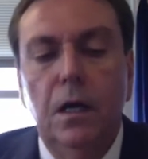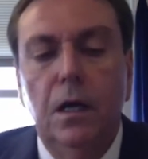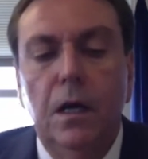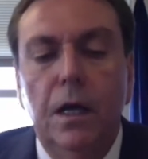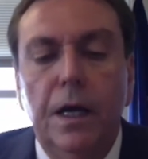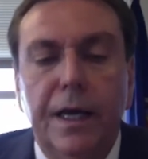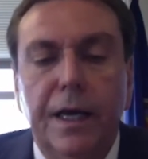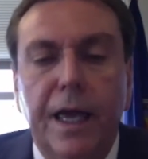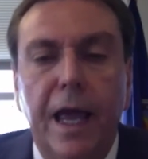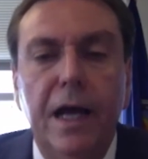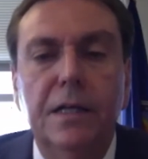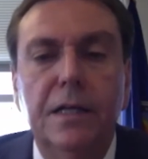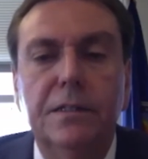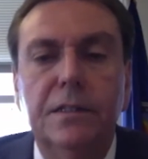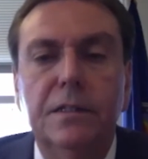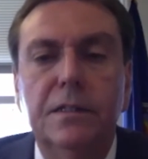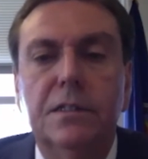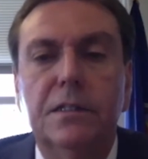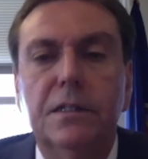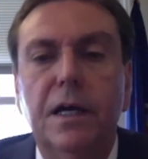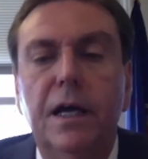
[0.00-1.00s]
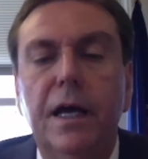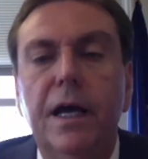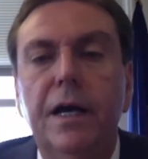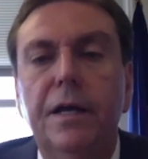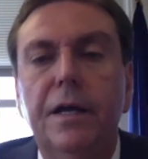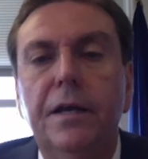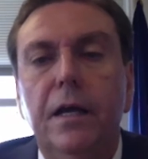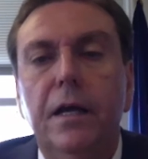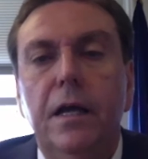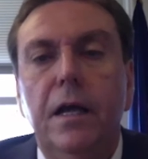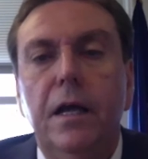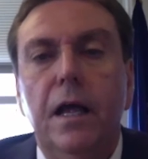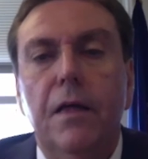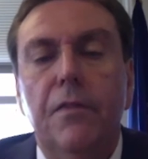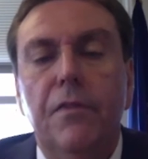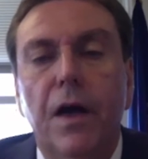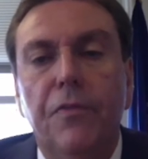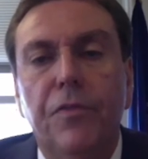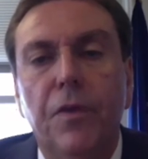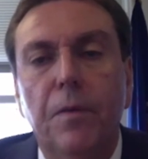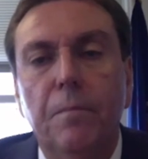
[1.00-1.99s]
Kansan said
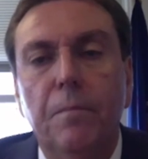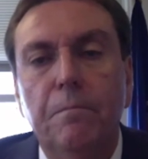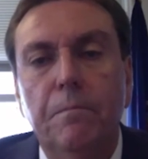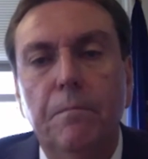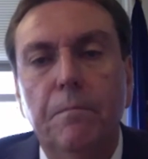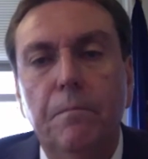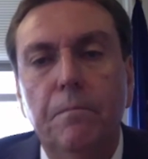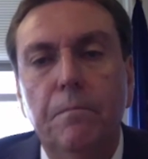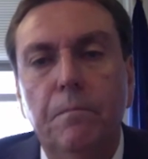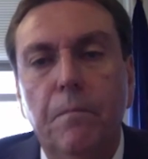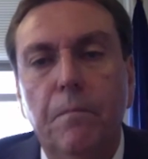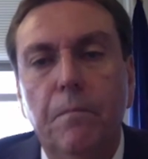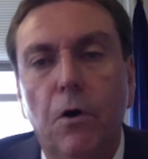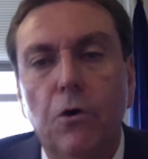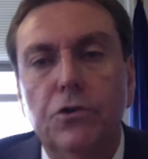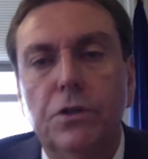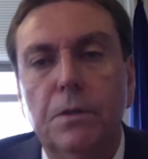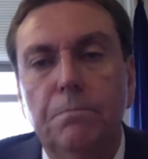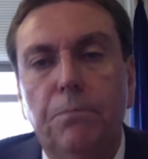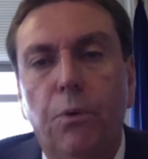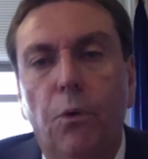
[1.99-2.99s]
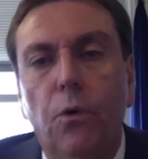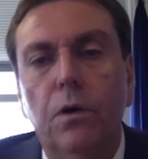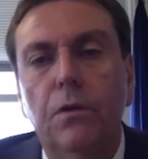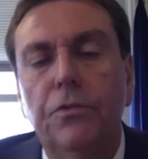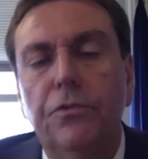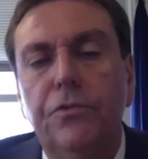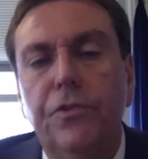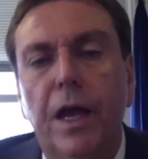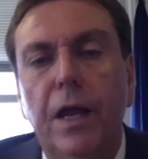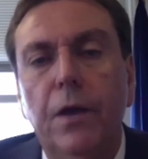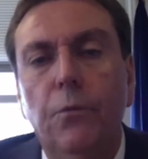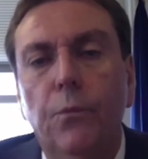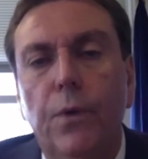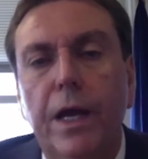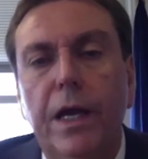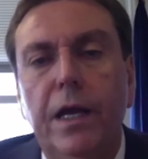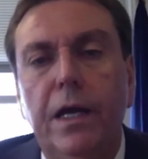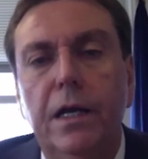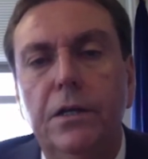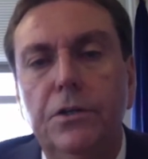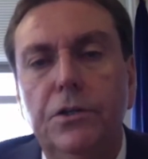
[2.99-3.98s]
that the most important thing we
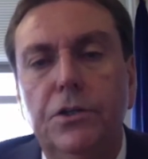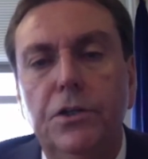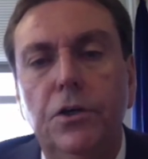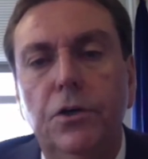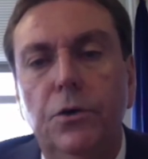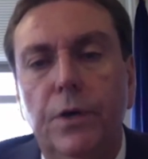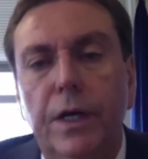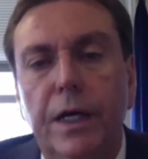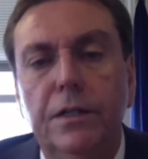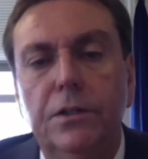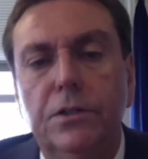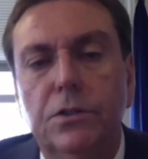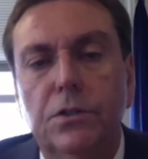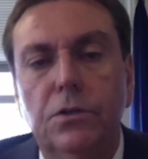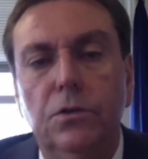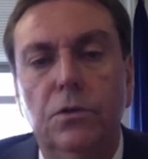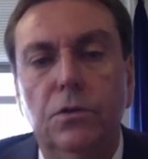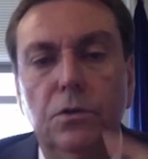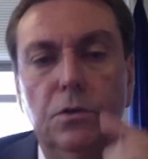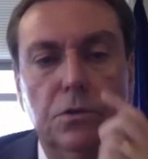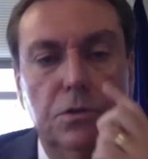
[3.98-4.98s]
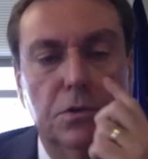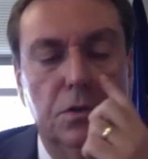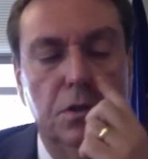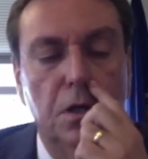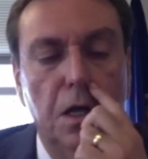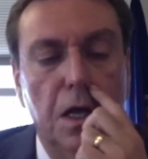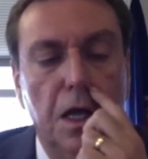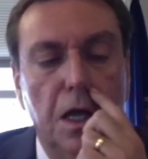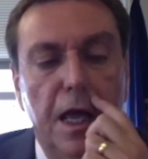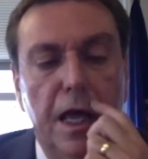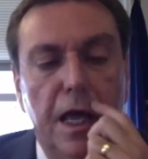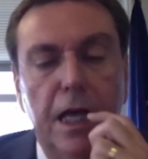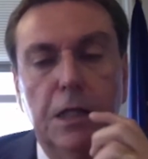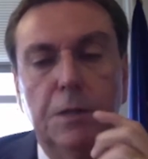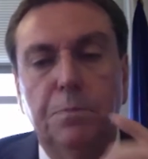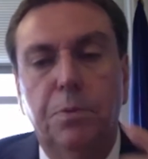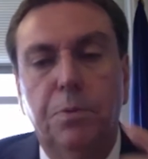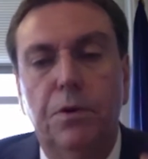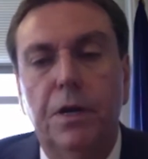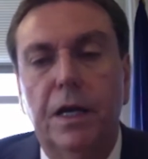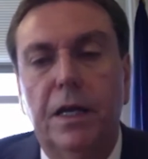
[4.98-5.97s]
can do in schools is
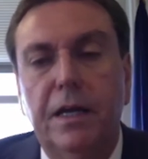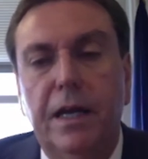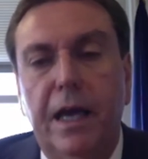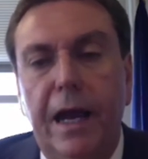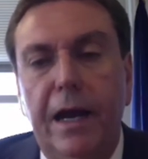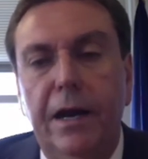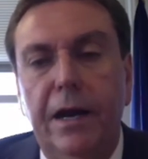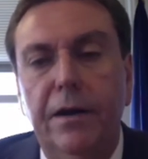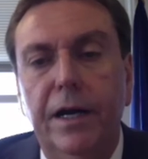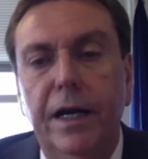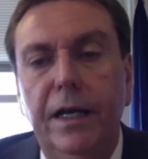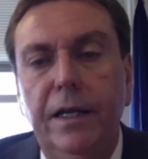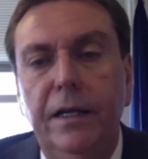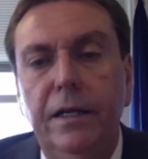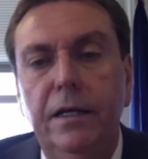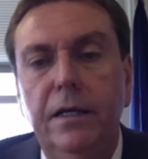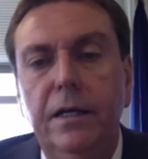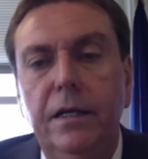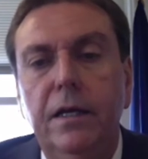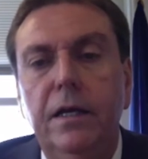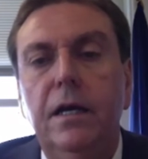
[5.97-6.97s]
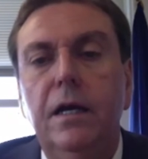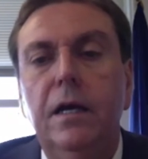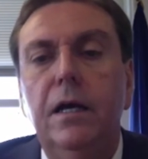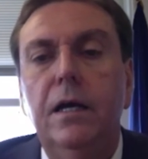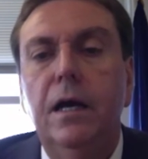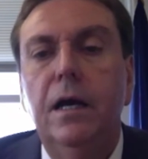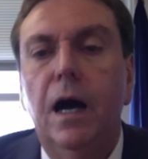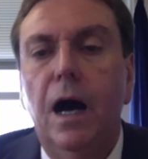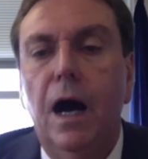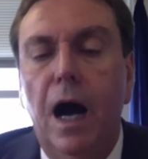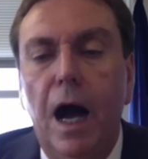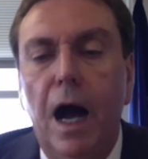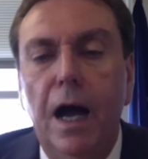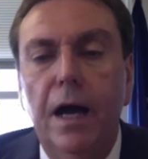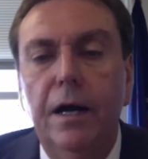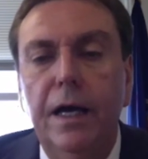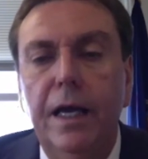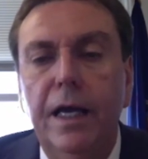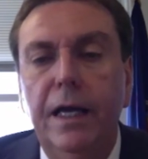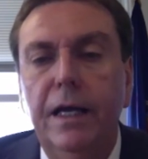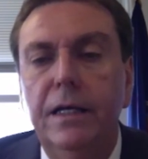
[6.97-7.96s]
put a caring,
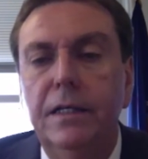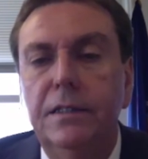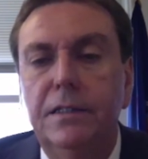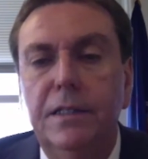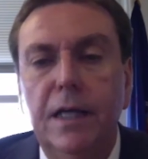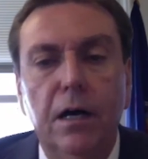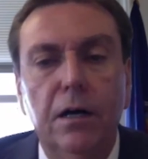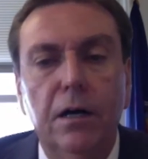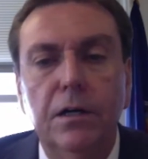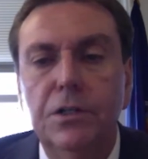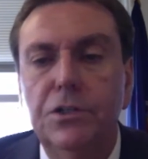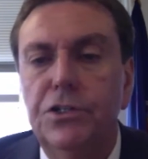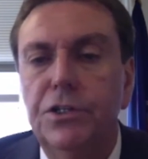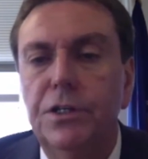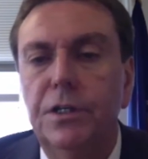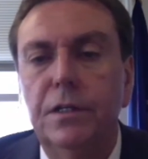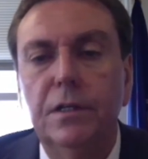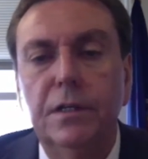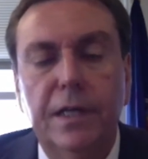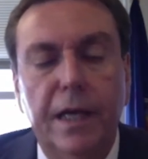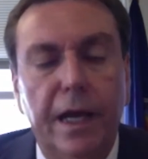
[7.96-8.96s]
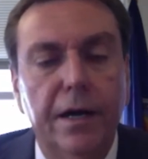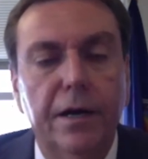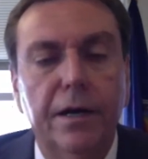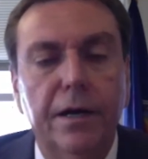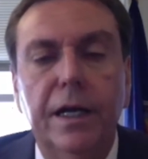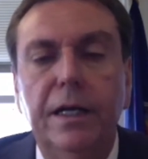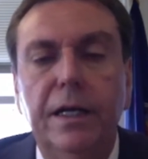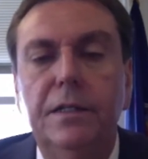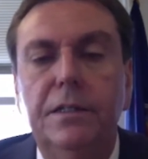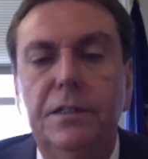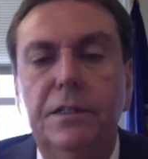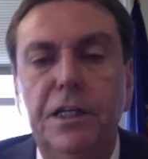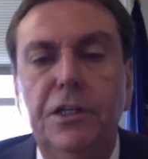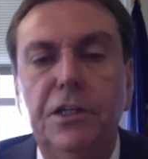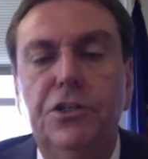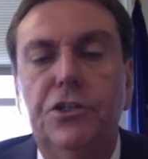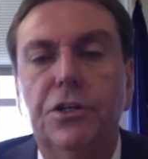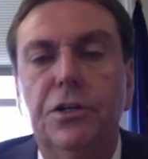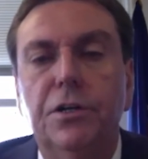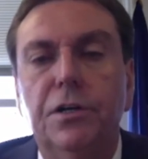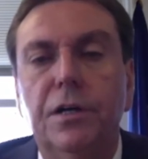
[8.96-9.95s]
highly intelligent, caring
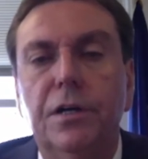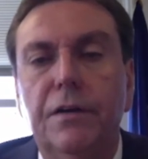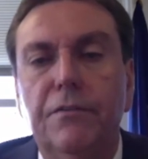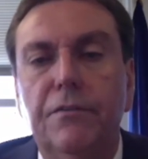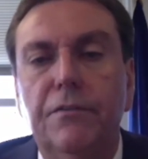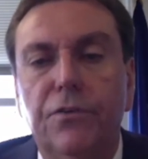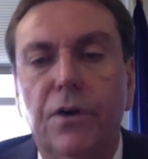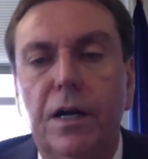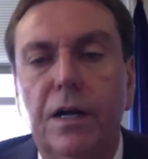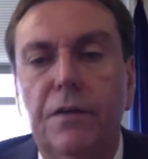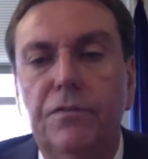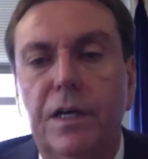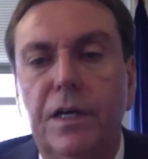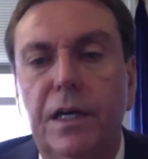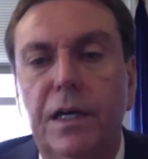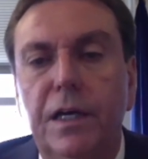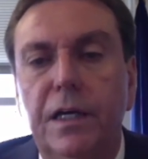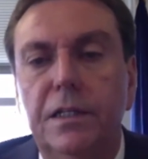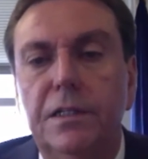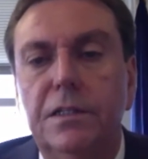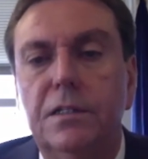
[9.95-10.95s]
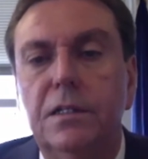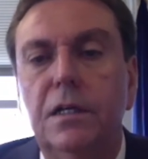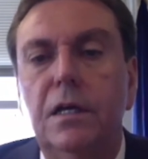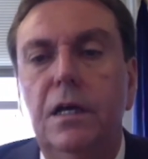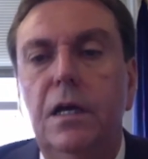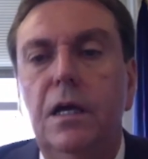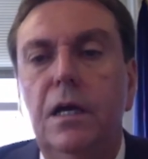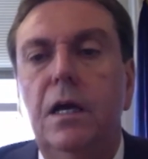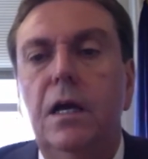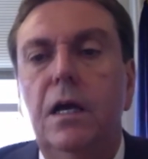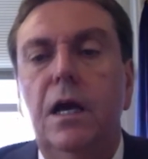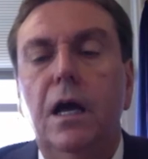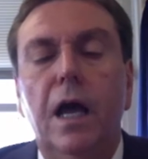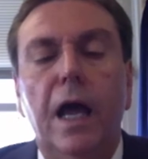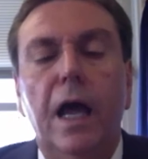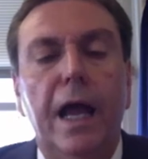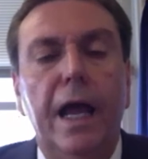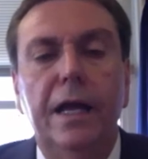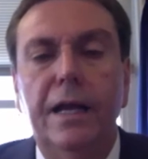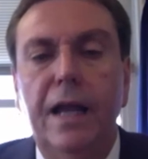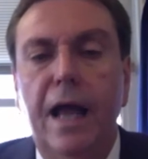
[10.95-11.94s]
teacher in front of kids
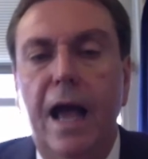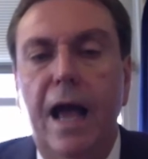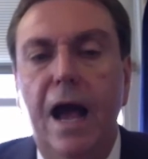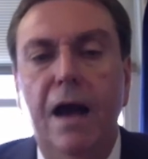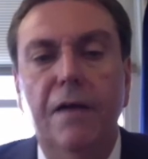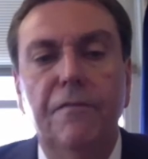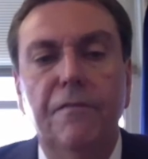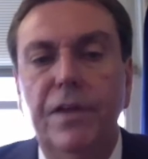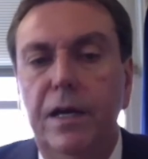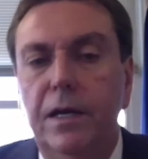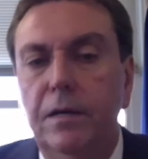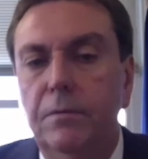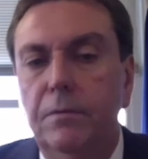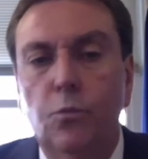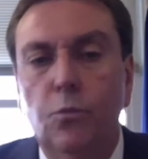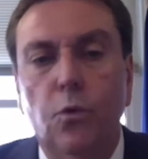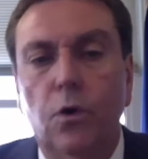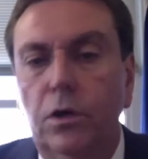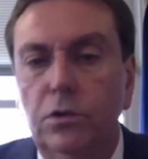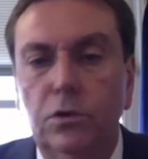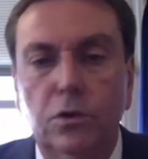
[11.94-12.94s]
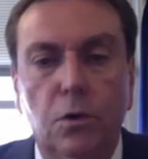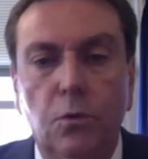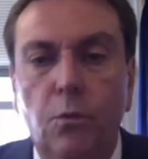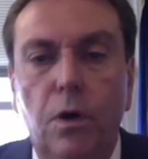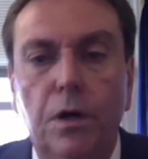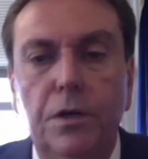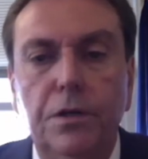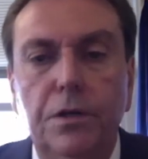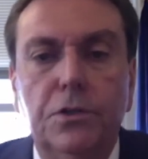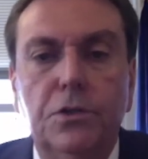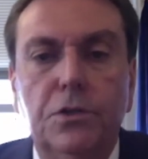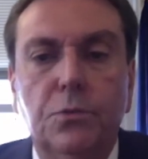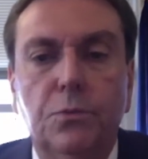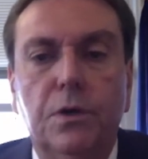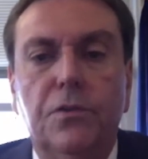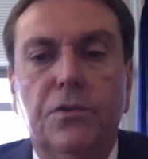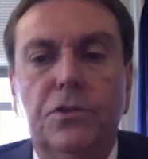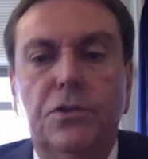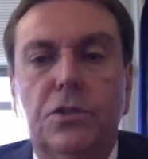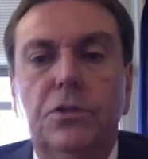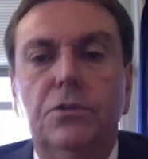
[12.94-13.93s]
and have them work their wonders
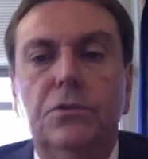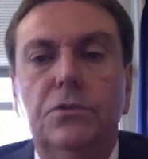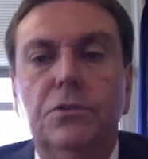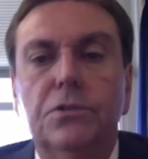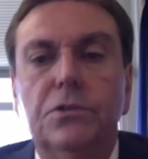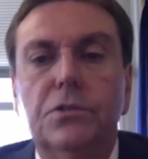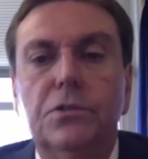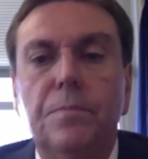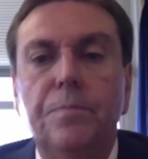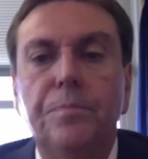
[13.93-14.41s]
with students.